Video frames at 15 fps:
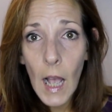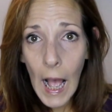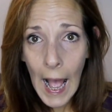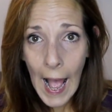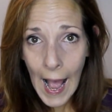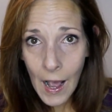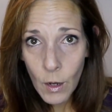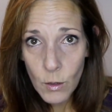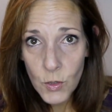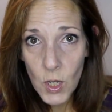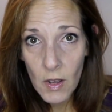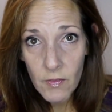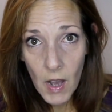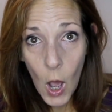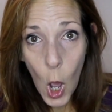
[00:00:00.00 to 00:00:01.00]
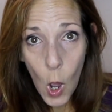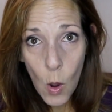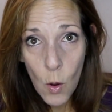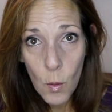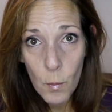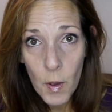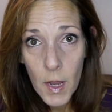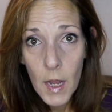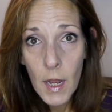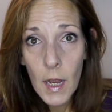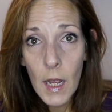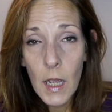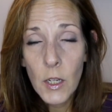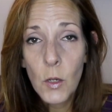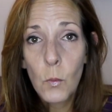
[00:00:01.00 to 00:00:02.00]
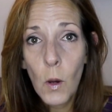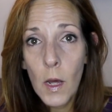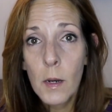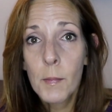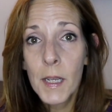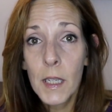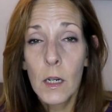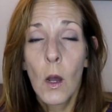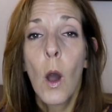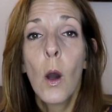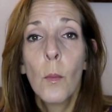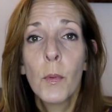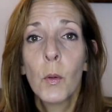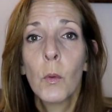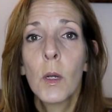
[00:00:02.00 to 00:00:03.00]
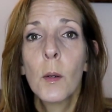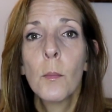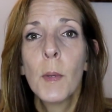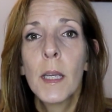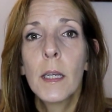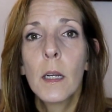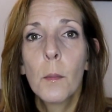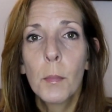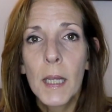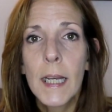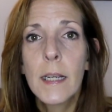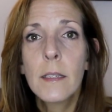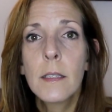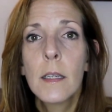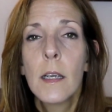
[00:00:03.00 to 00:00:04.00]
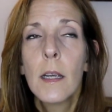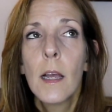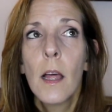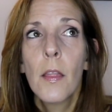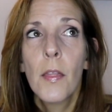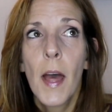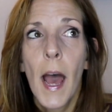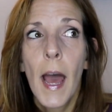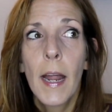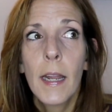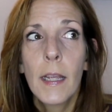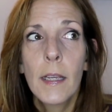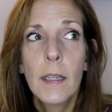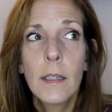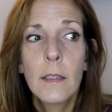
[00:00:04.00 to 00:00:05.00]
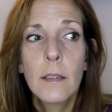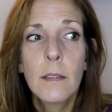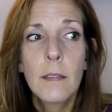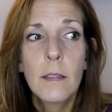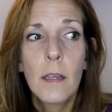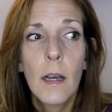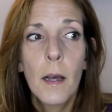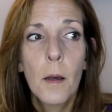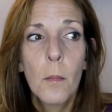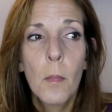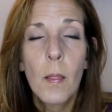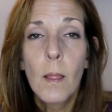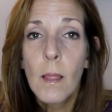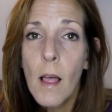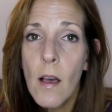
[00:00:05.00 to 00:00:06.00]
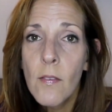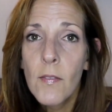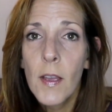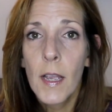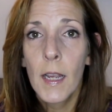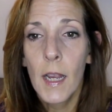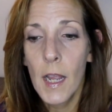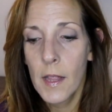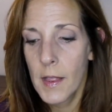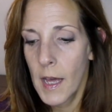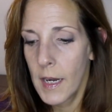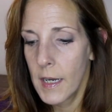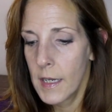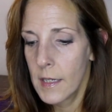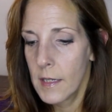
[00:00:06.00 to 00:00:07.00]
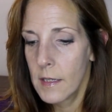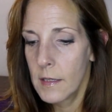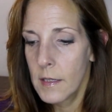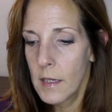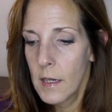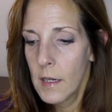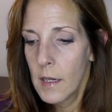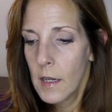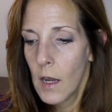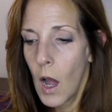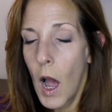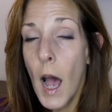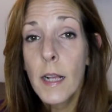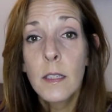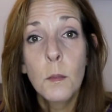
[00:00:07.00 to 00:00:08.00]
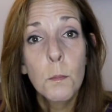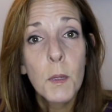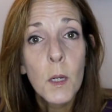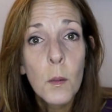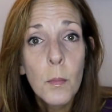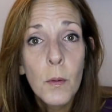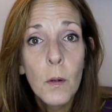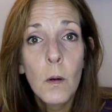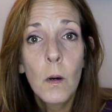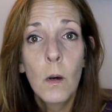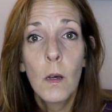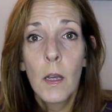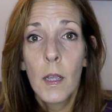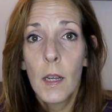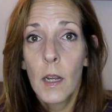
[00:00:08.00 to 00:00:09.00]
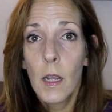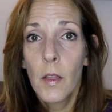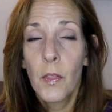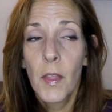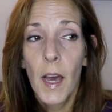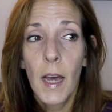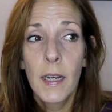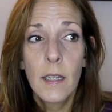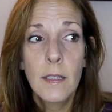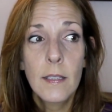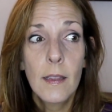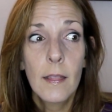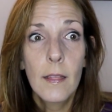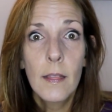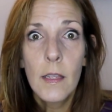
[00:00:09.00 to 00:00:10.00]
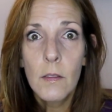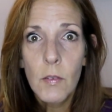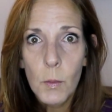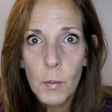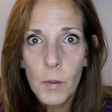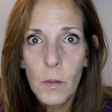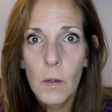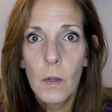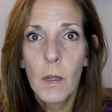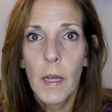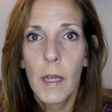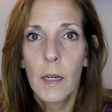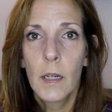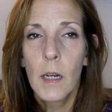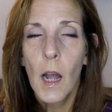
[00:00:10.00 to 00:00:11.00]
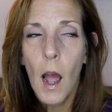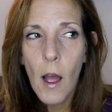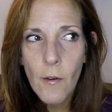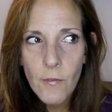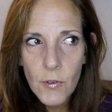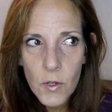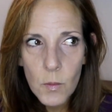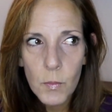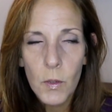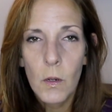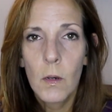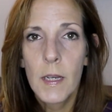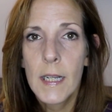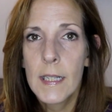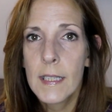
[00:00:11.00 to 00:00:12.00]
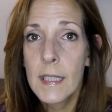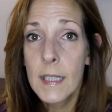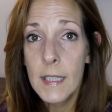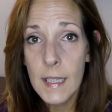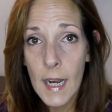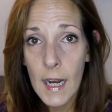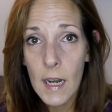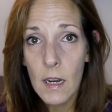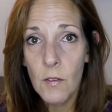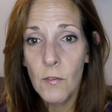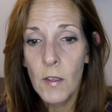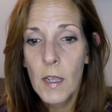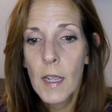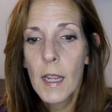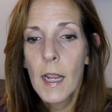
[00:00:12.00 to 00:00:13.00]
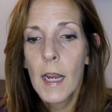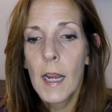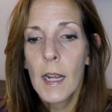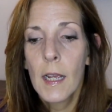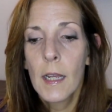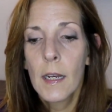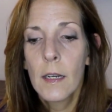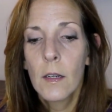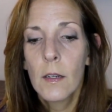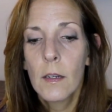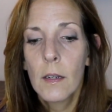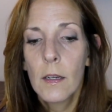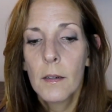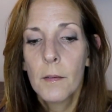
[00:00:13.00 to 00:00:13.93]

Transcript: a house, of a home, and you want to make it a home. You want to make it a place that is um, loving and that is hospitable and that is livable and comfortable and safe. And